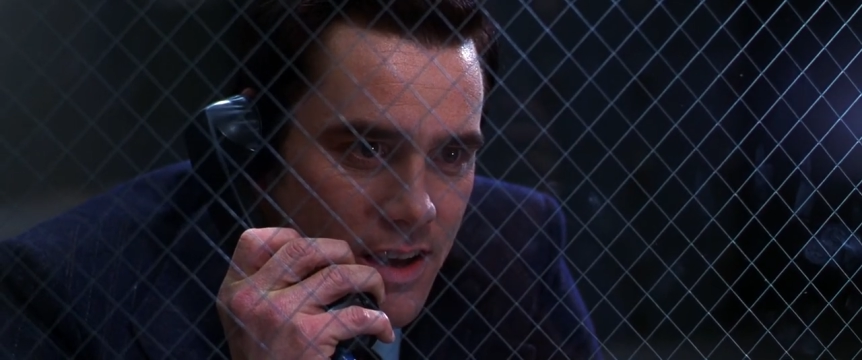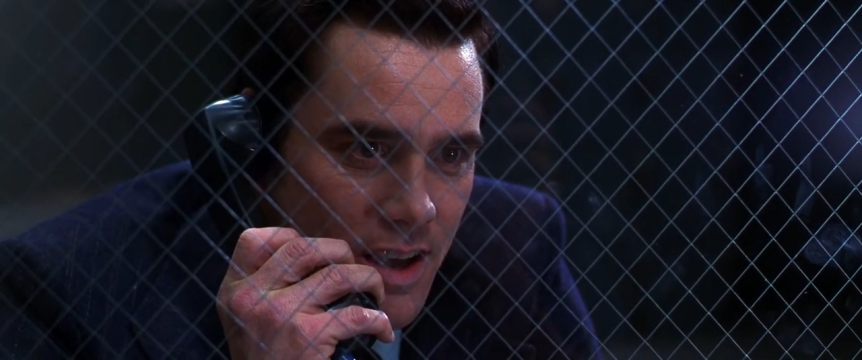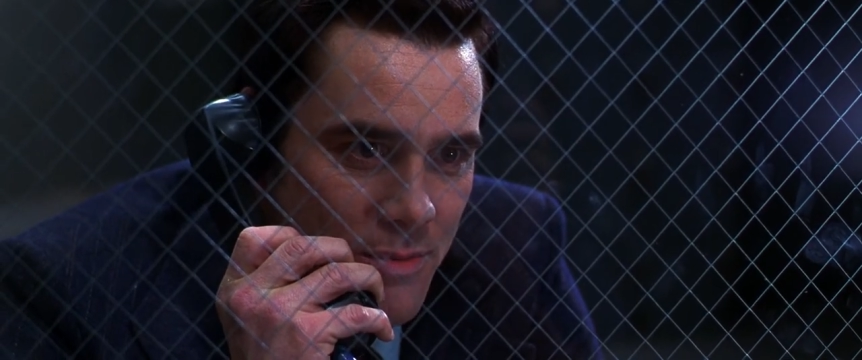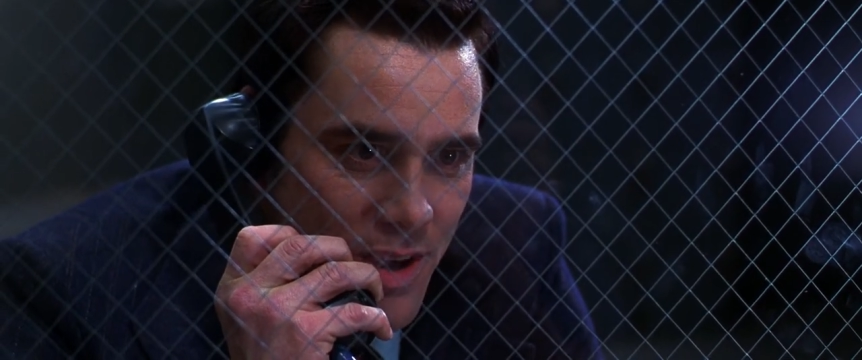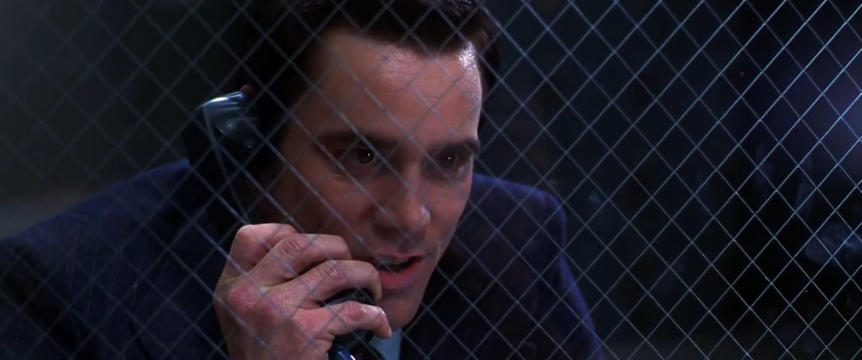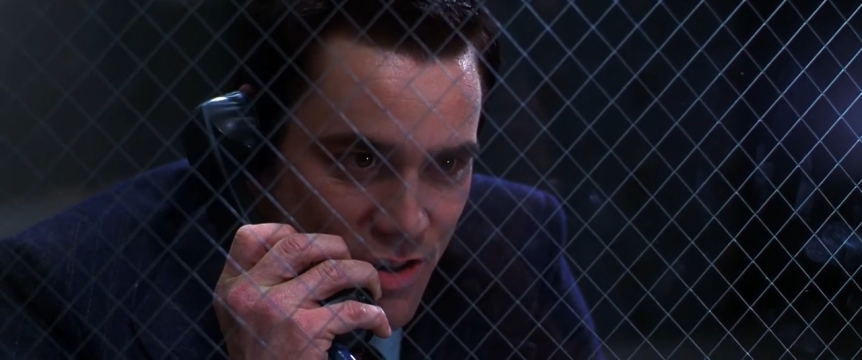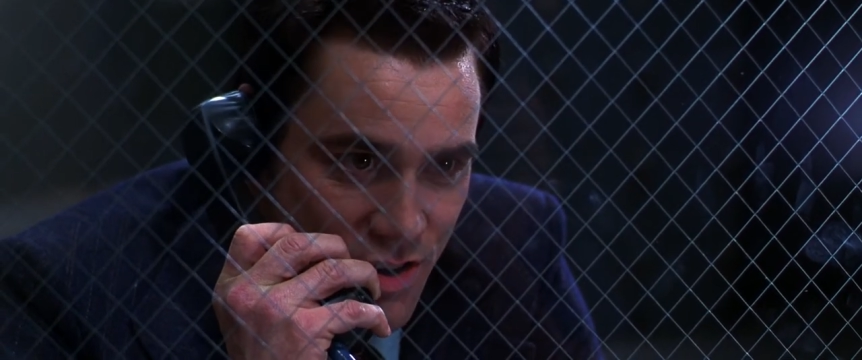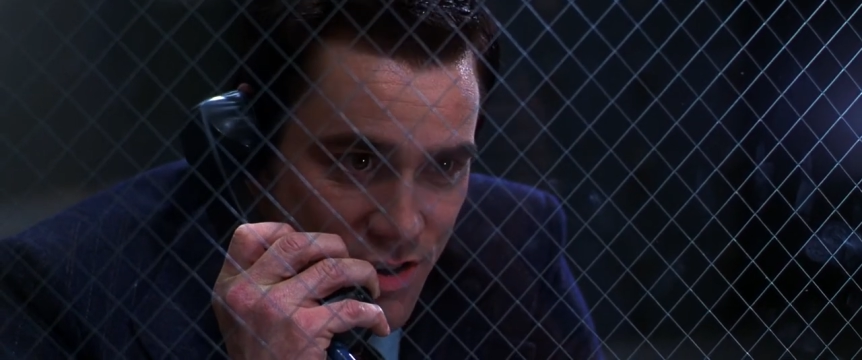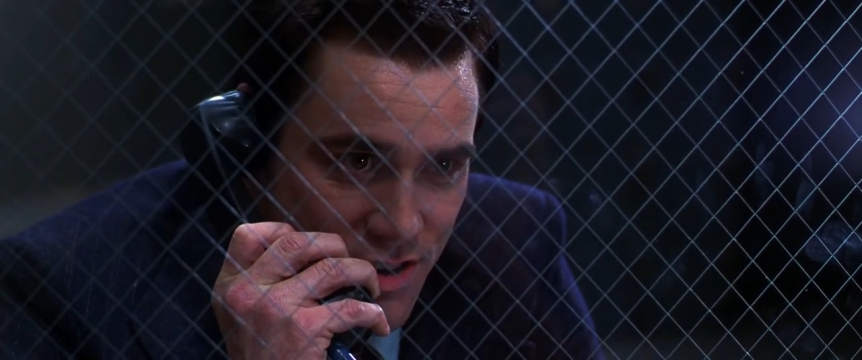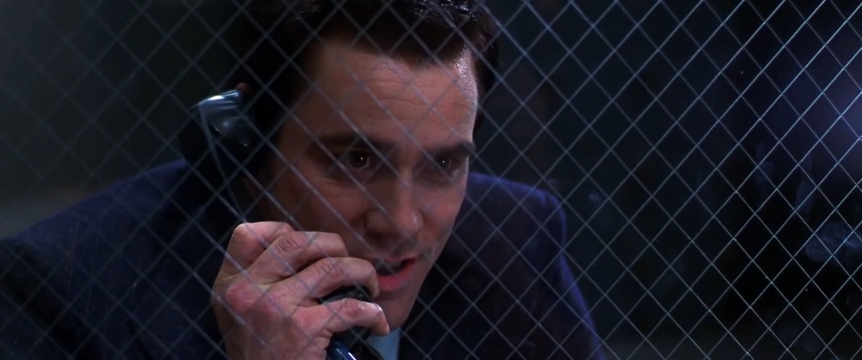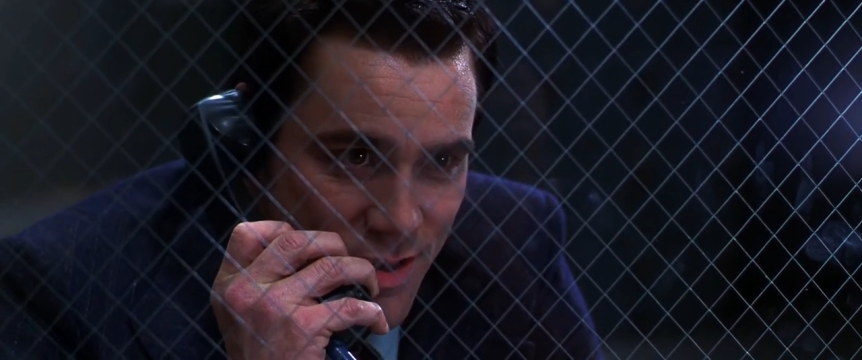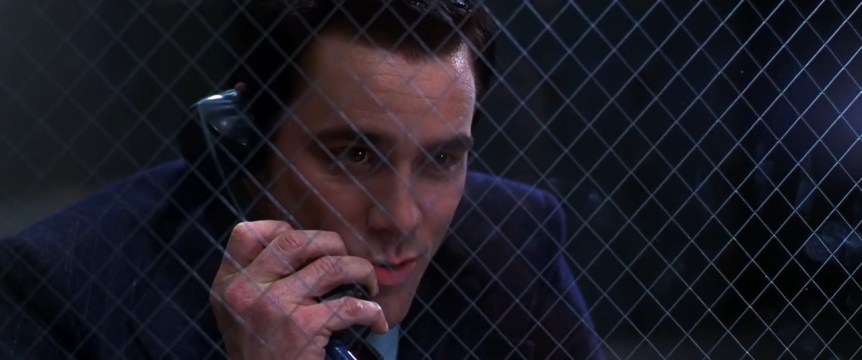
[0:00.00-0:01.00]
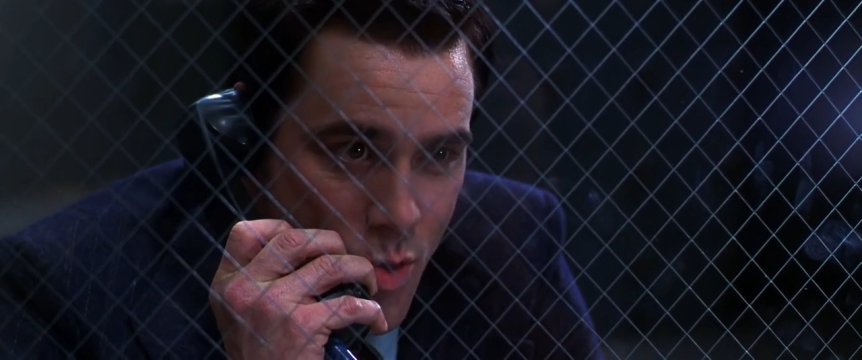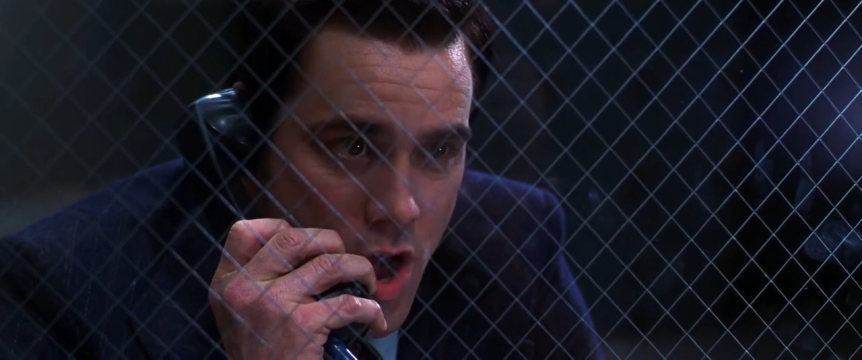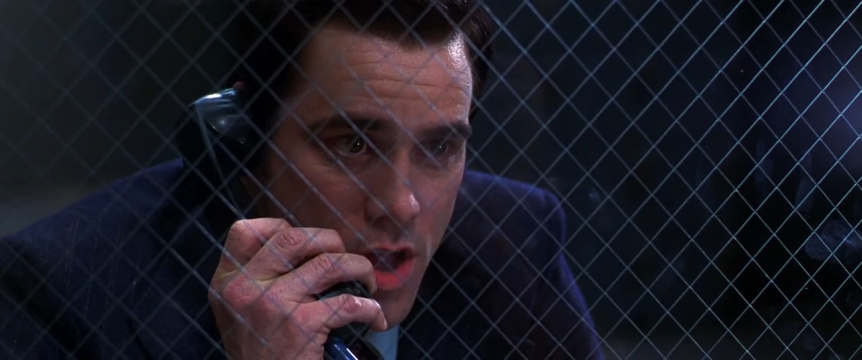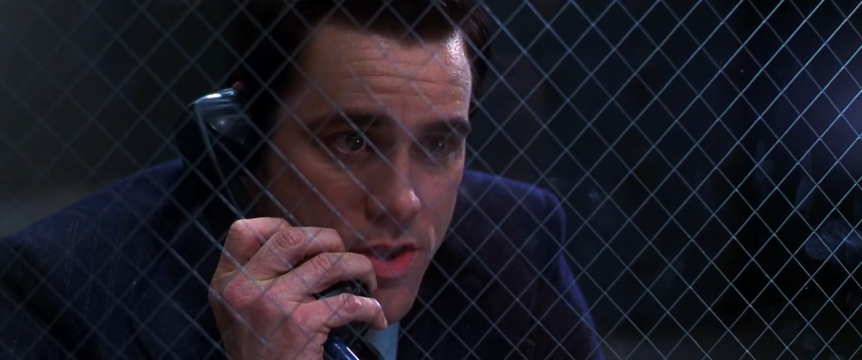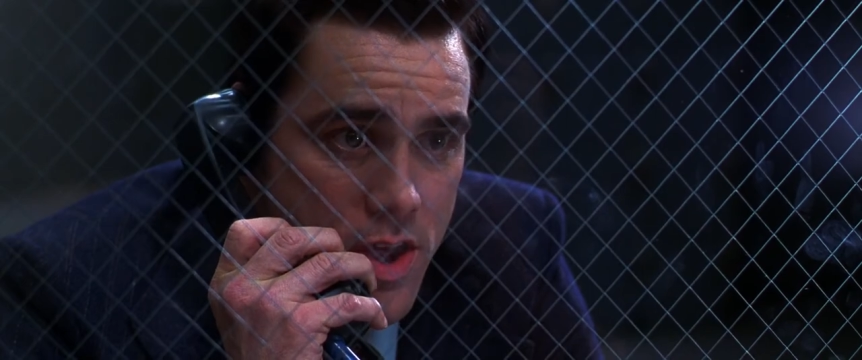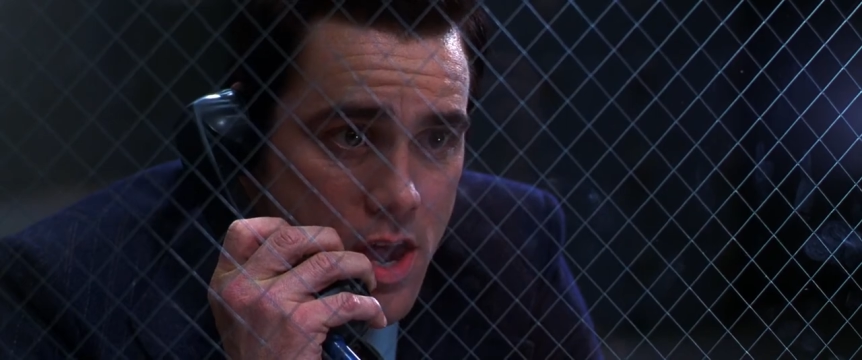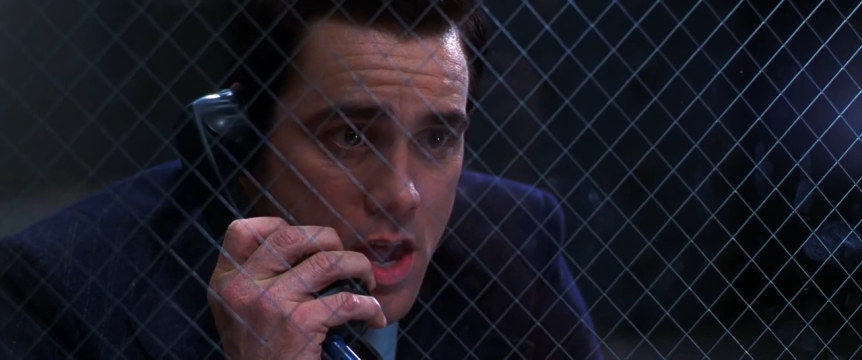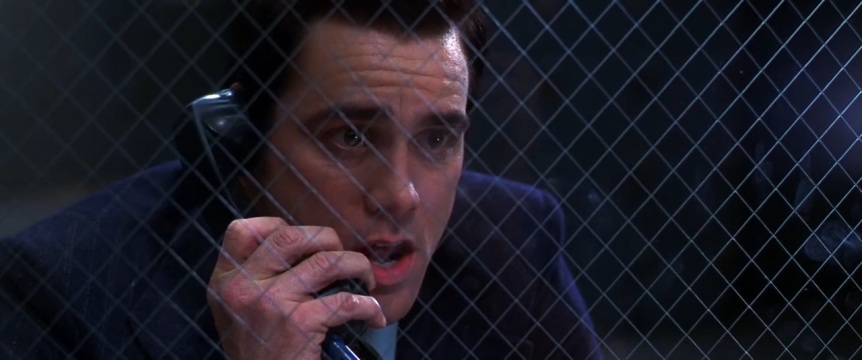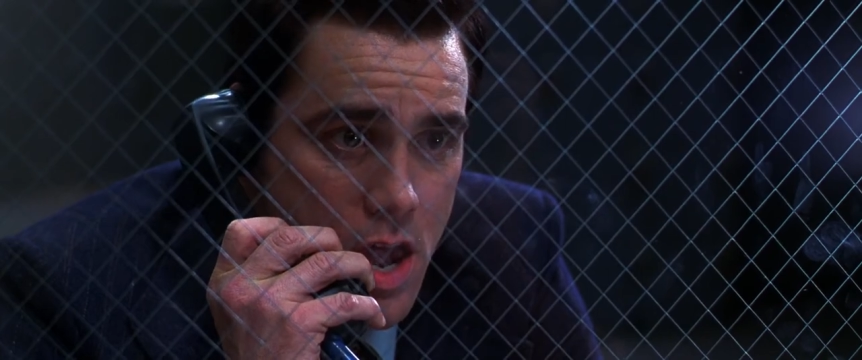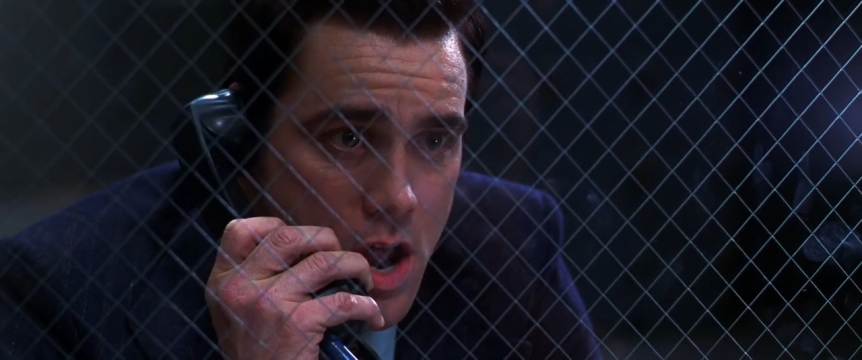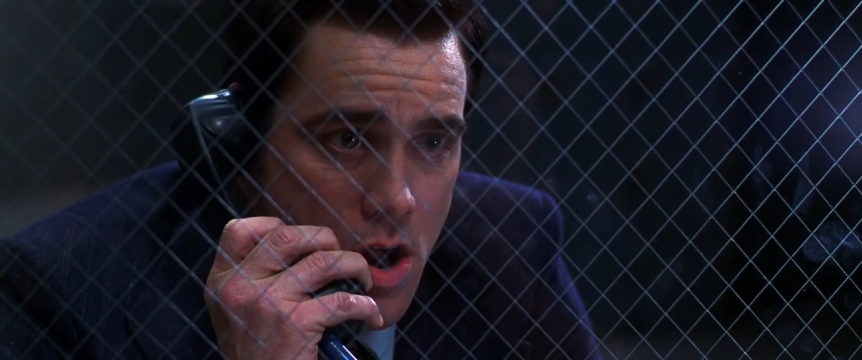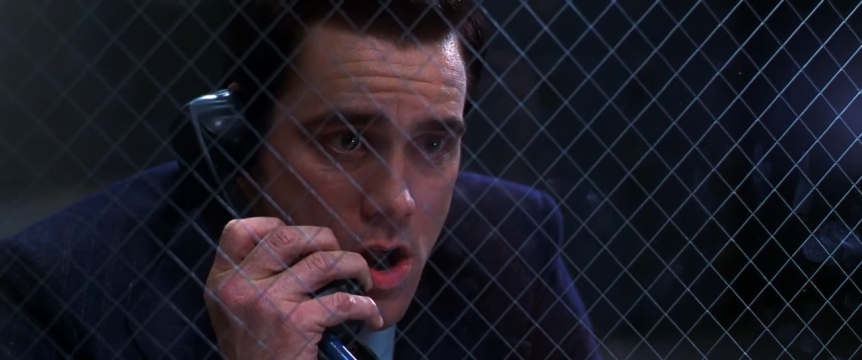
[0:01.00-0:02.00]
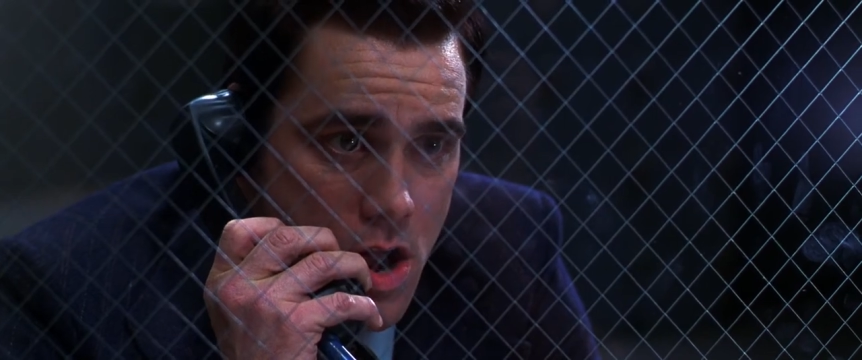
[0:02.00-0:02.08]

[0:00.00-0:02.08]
I'll make sure she's well taken care